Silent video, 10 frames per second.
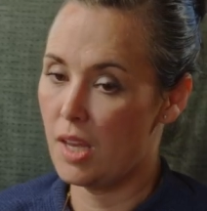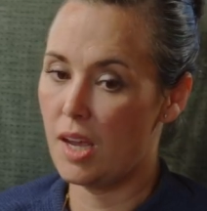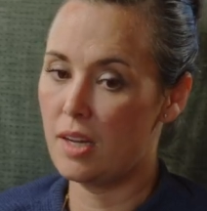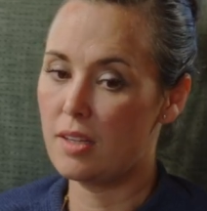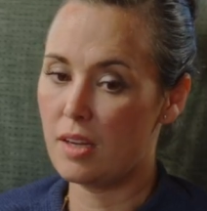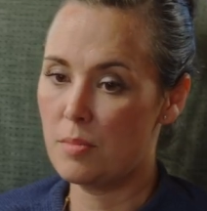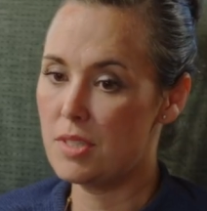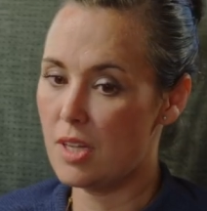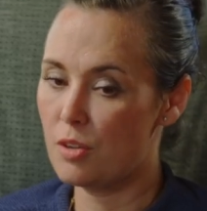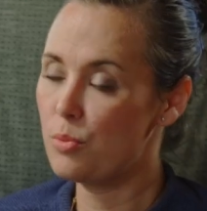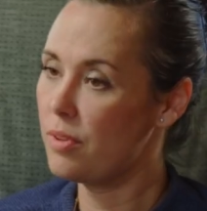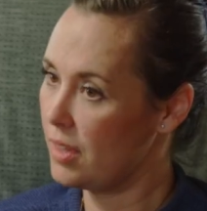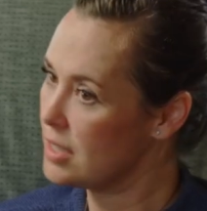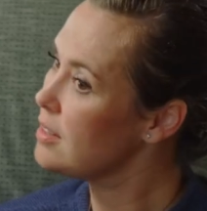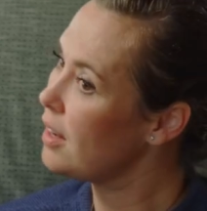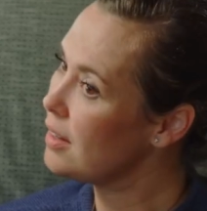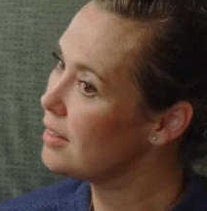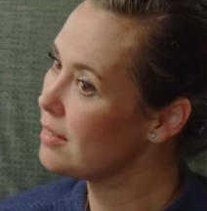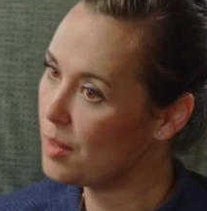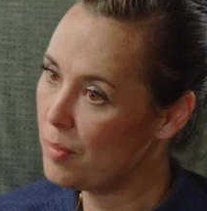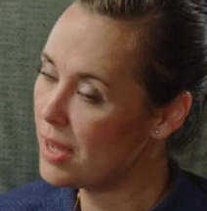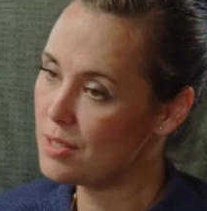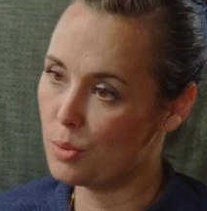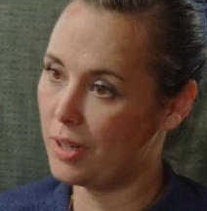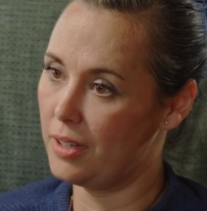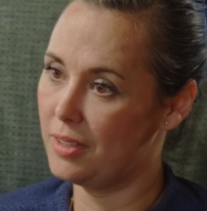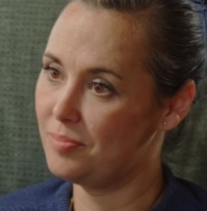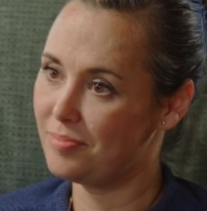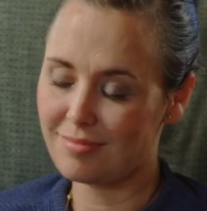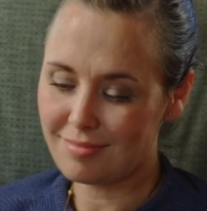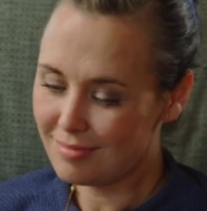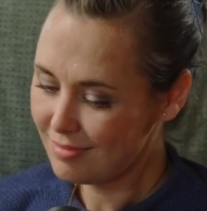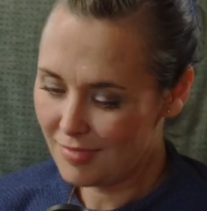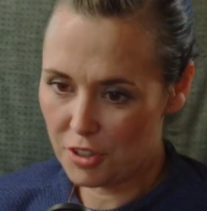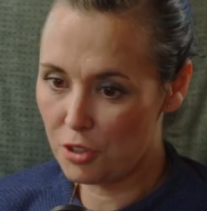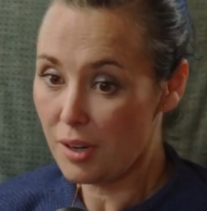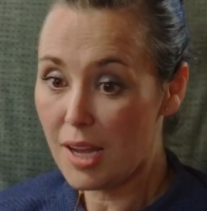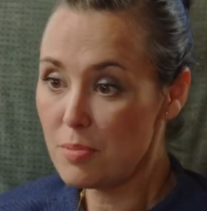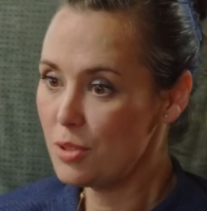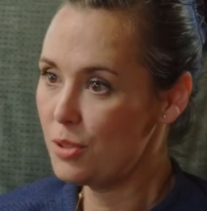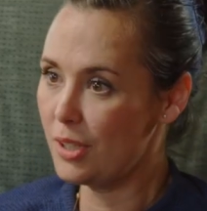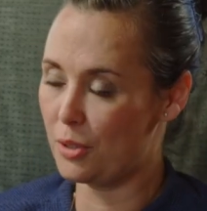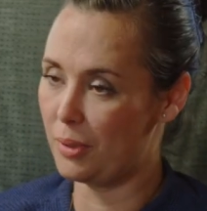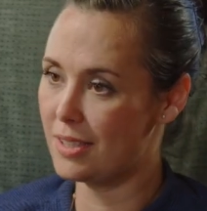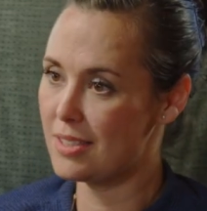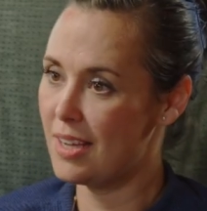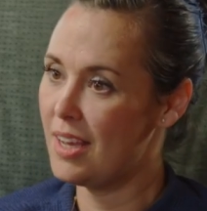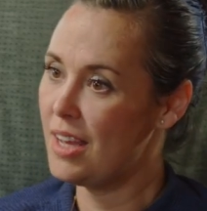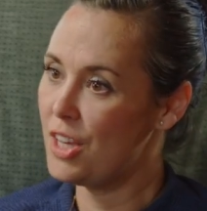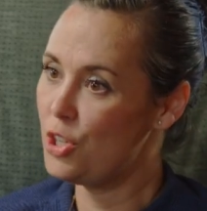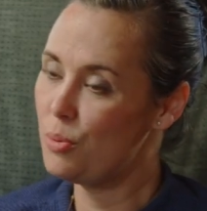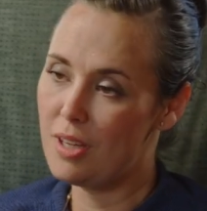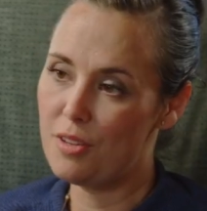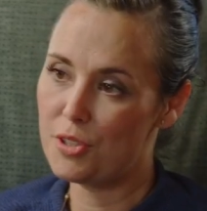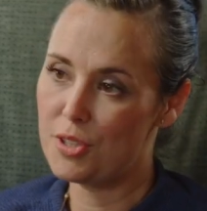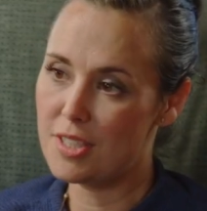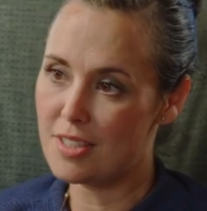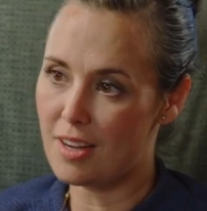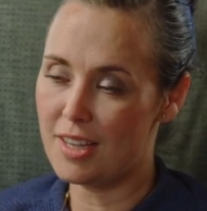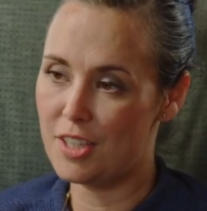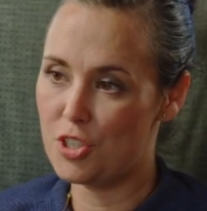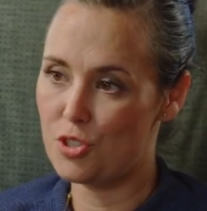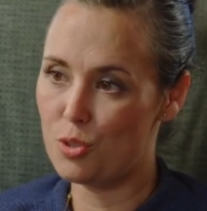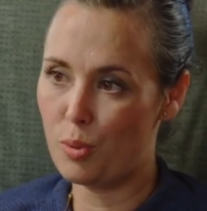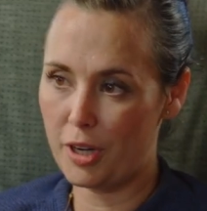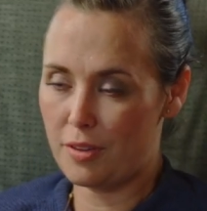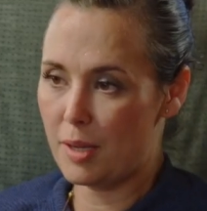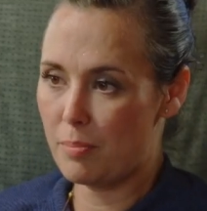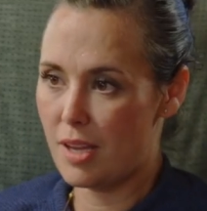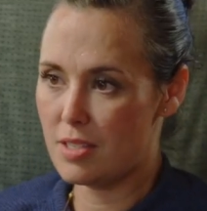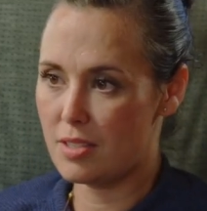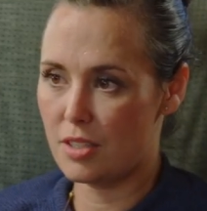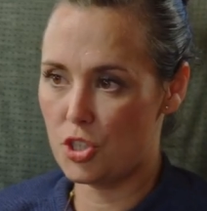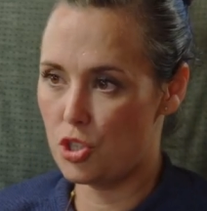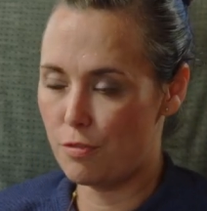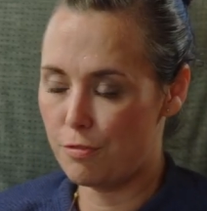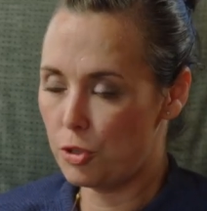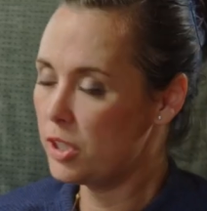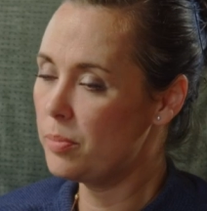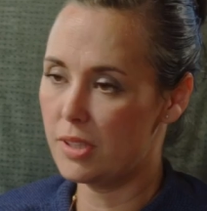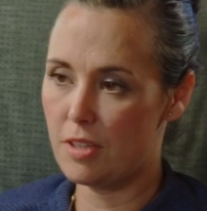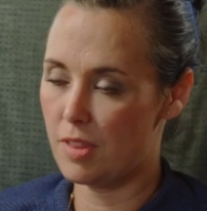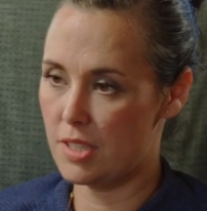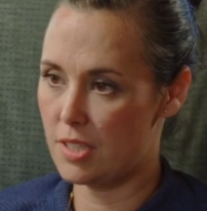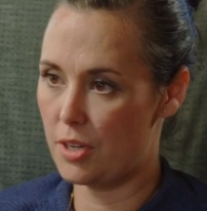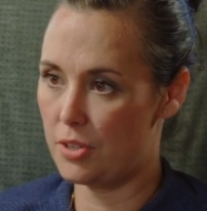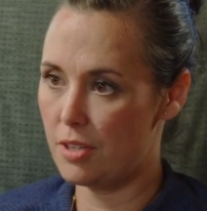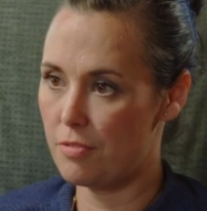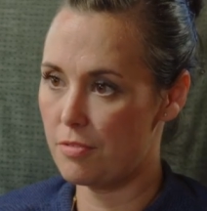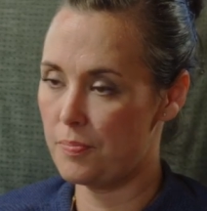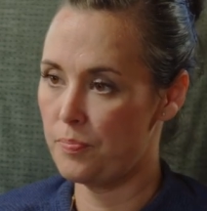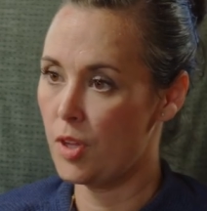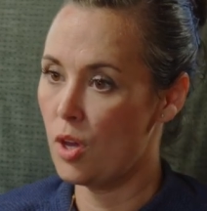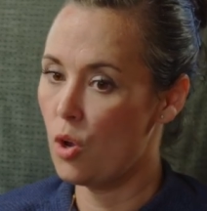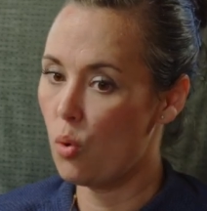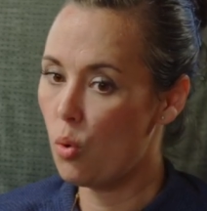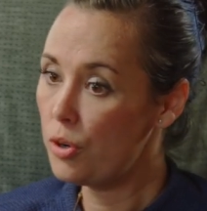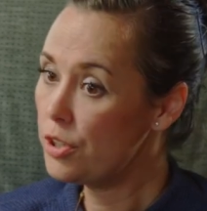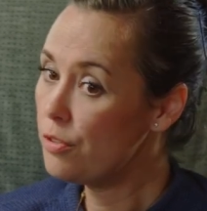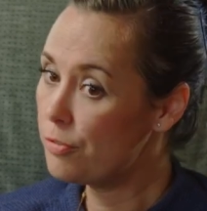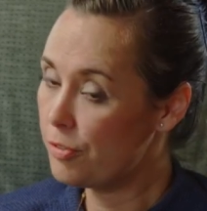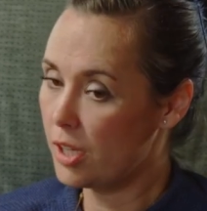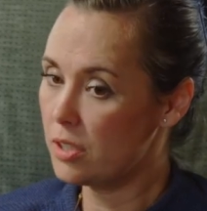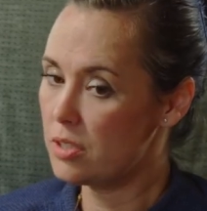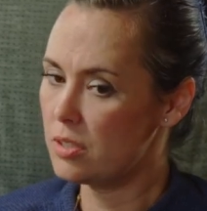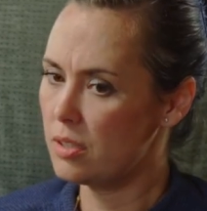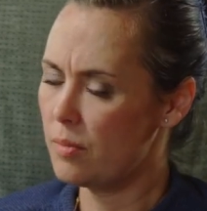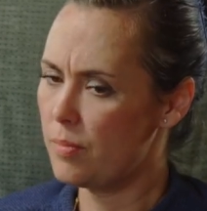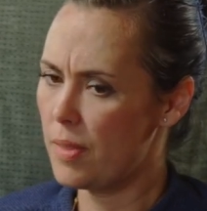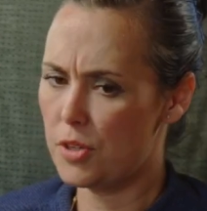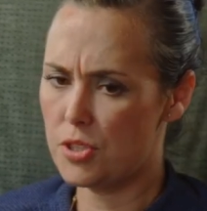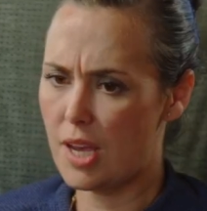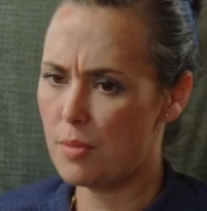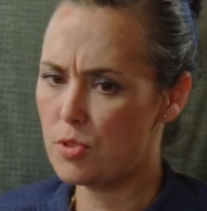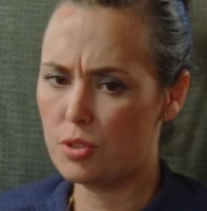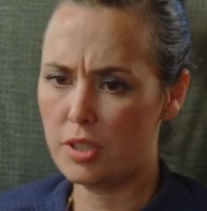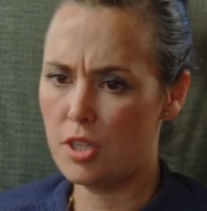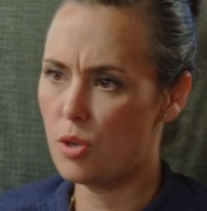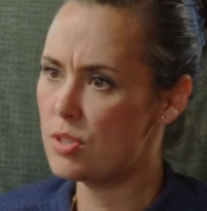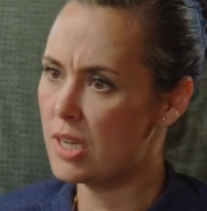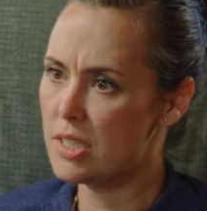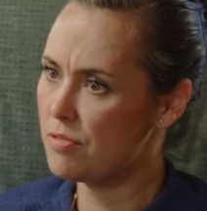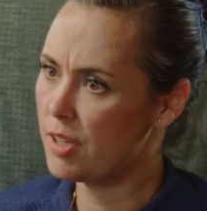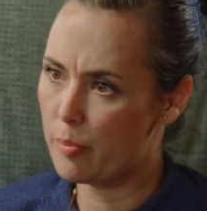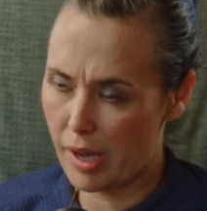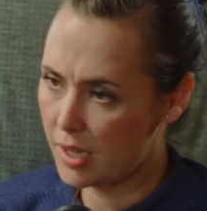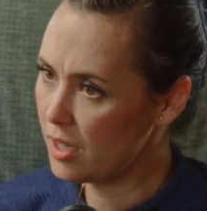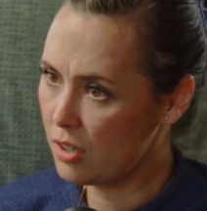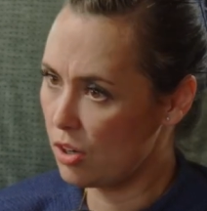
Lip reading: And it comes down with things like the mask wearing. You're absolutely correct. You either decided to wear that mask because you fully believe in this narrative, or you felt, but there's absolutely no scientific backing